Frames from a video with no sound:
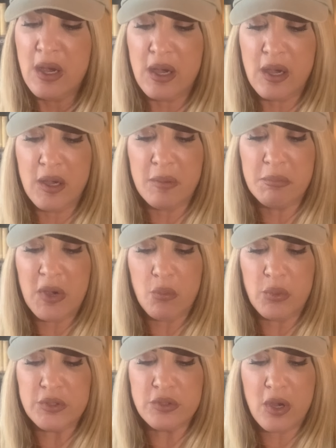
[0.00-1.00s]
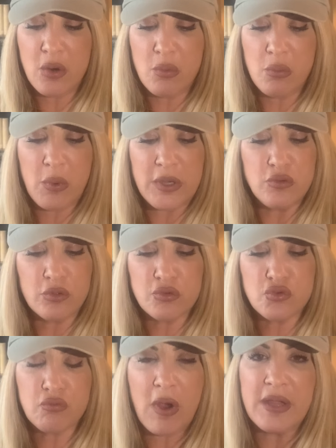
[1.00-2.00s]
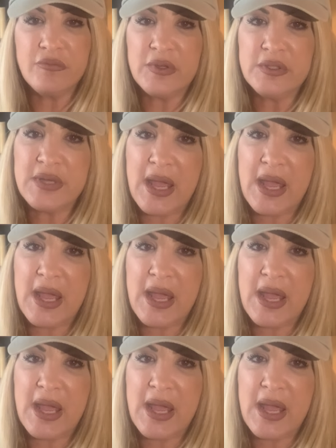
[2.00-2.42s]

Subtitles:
would know when you're driving